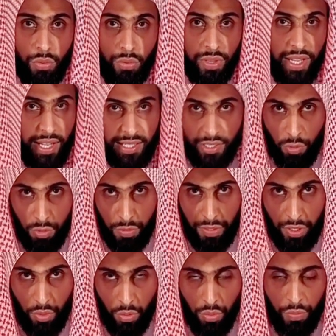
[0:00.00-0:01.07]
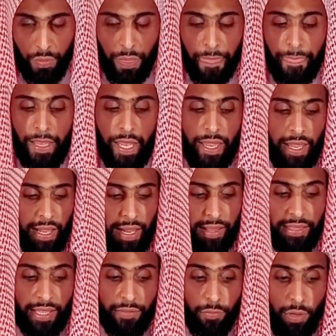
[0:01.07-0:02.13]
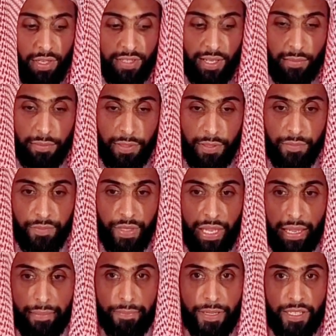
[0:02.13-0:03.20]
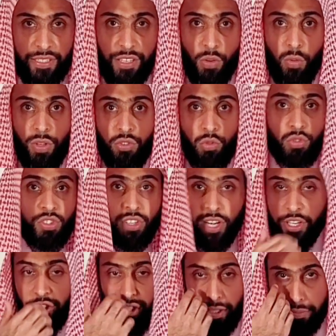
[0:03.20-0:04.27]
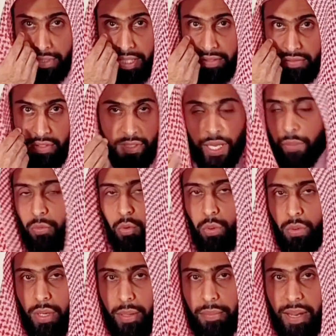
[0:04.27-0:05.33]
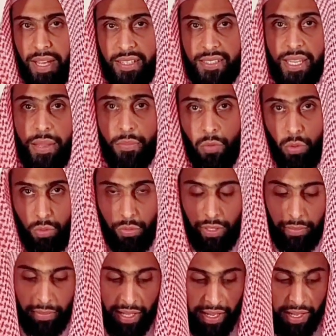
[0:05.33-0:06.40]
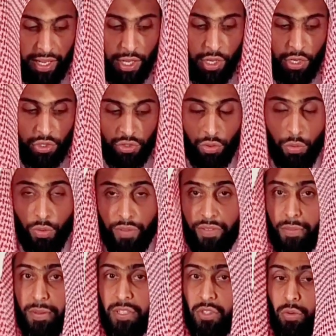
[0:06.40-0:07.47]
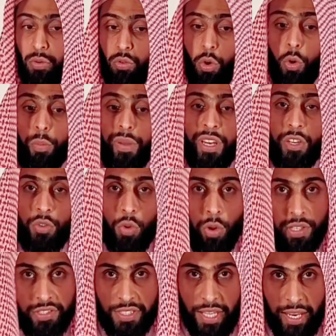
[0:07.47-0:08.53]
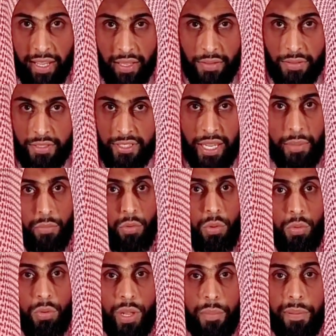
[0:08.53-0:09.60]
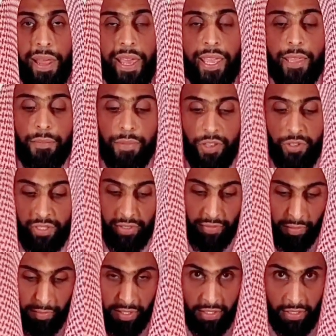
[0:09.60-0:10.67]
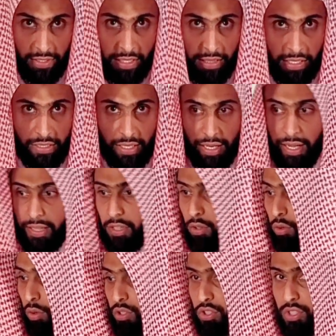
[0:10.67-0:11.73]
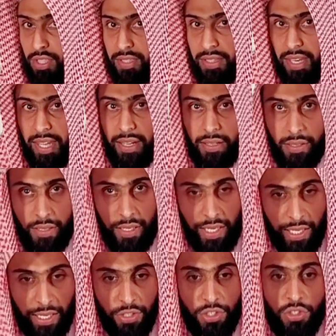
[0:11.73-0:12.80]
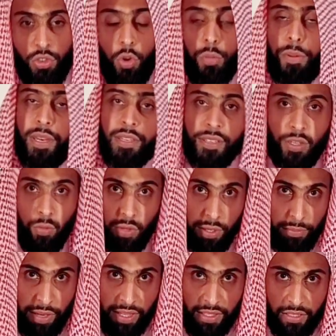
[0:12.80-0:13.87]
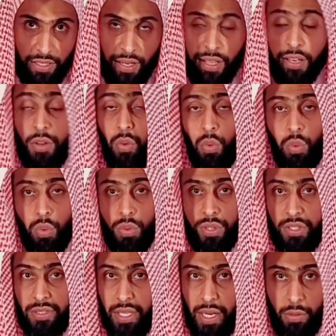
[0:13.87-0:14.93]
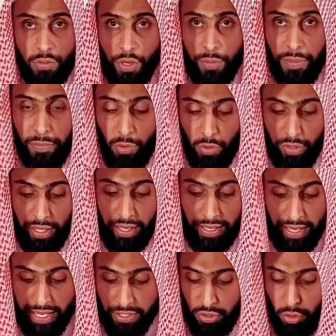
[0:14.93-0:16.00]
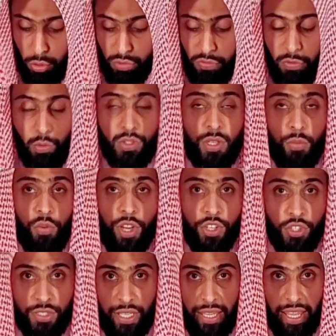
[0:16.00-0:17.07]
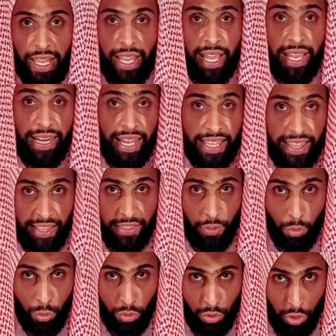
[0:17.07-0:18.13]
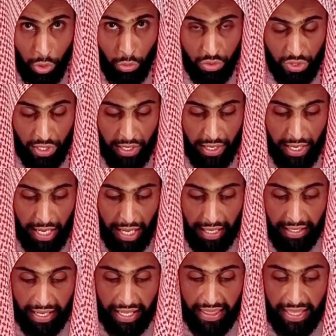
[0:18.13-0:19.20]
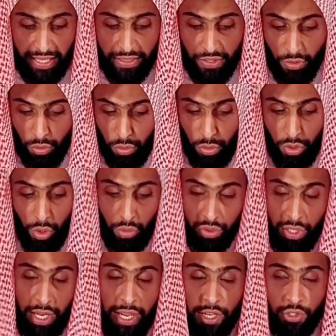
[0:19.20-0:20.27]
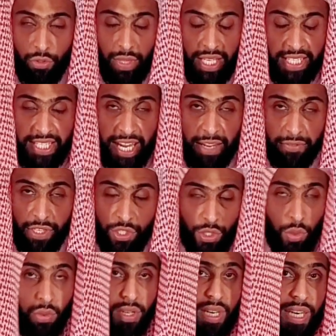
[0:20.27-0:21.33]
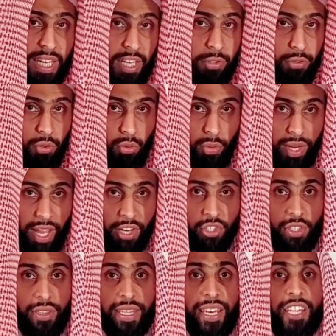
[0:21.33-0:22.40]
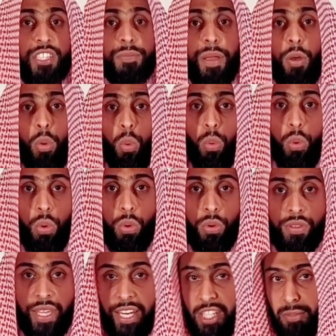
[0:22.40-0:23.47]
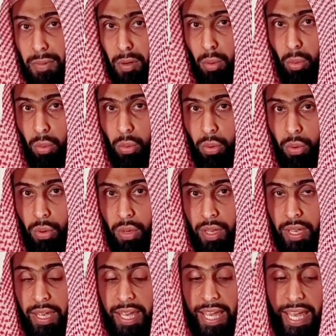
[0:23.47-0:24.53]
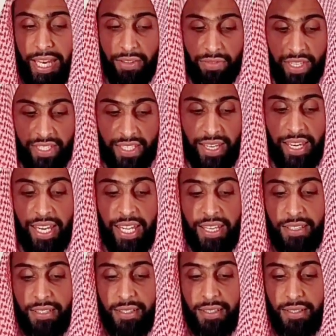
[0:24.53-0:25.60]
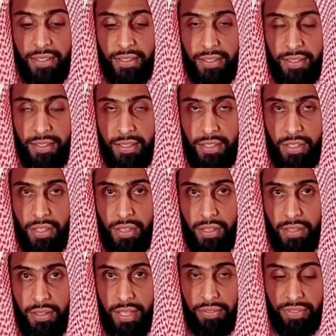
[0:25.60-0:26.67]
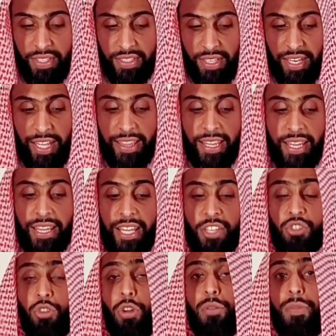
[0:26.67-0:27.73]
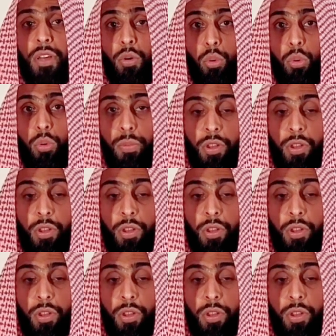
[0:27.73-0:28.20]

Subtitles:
The answer would be no. And then, for example, a person were to scratch themselves, same rule would apply, same rule would apply. So if a person were to open a door in salah, same rule would apply, because if a person is in the salah and the door is just near, he can just open it. Would it break the salah? No. Salah will not be broken unless those few stipulations are there. And like that the rule goes. And like that the rule goes. So they say if there's no need to do an action, then it's makrooh. Then it's makrooh. And if there's a need, then it's not makrooh.